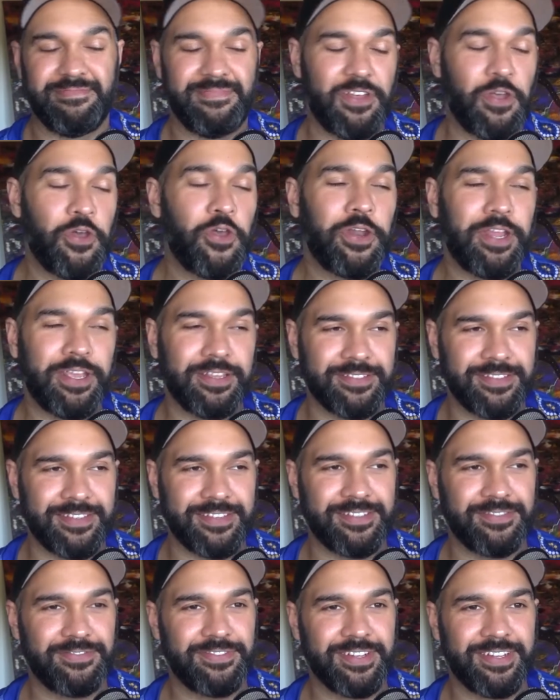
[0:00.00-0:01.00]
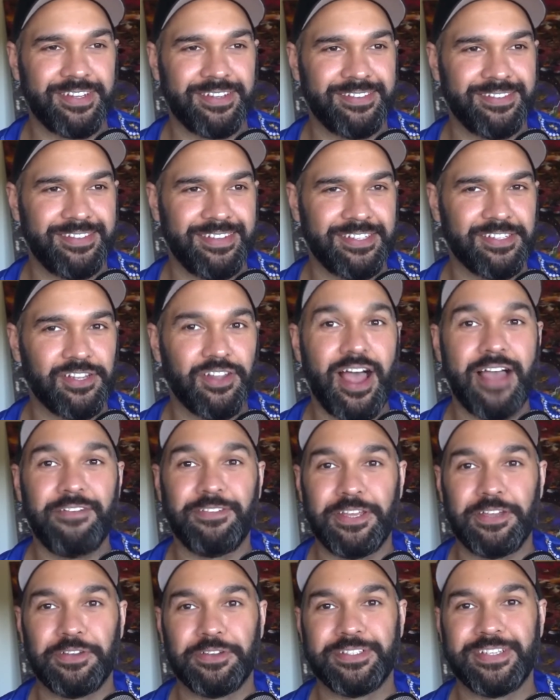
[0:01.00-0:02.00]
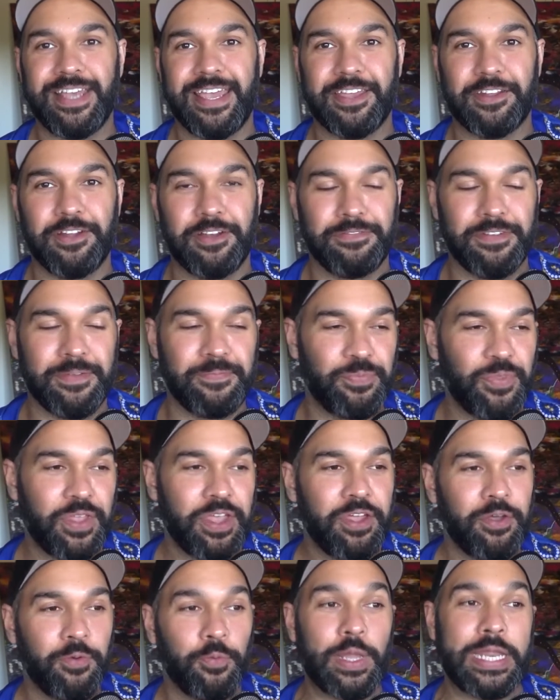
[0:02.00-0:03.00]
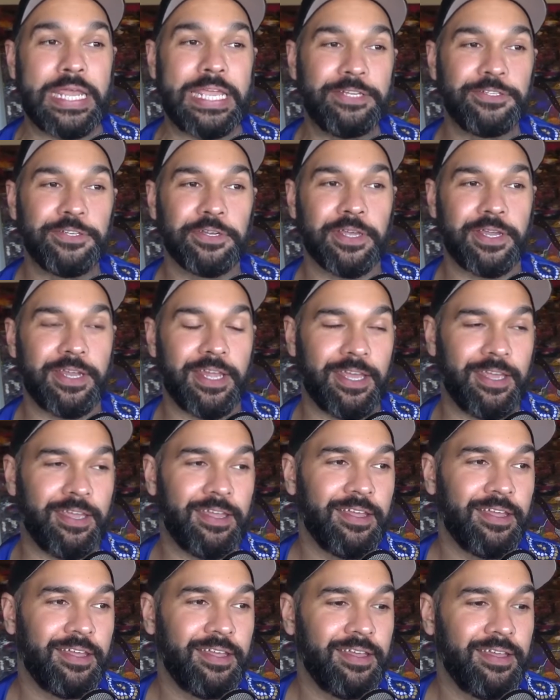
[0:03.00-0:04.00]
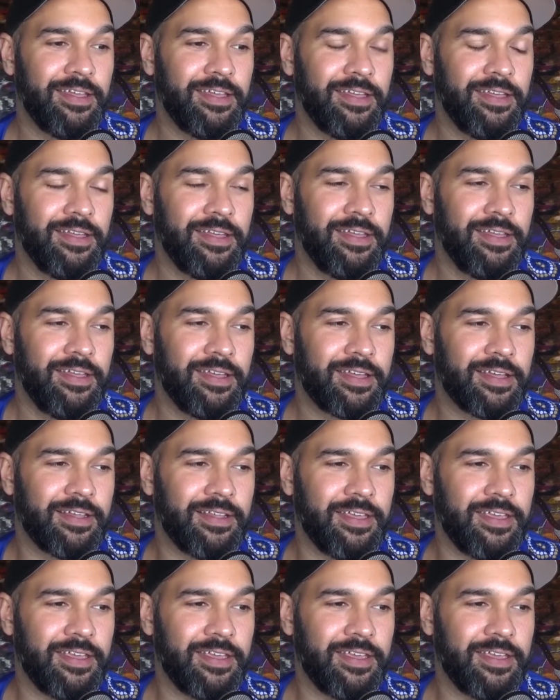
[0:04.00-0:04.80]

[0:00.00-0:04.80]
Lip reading: earnings, his livelihood taken off him when he took a knee a couple of